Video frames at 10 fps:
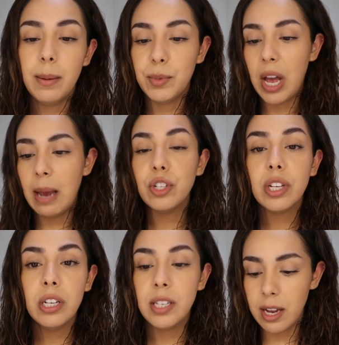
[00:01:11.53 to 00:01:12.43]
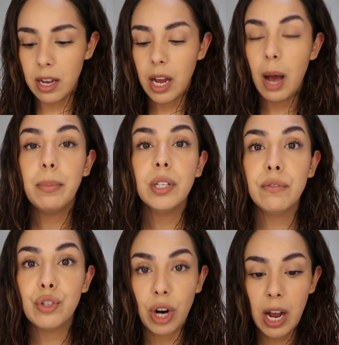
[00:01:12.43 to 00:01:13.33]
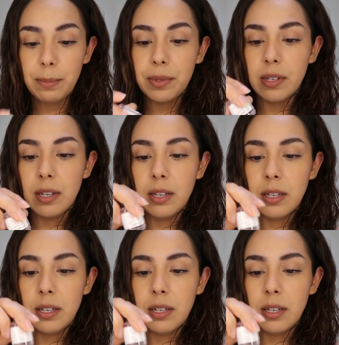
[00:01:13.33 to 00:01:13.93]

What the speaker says: So I'm just gonna take a couple of drops,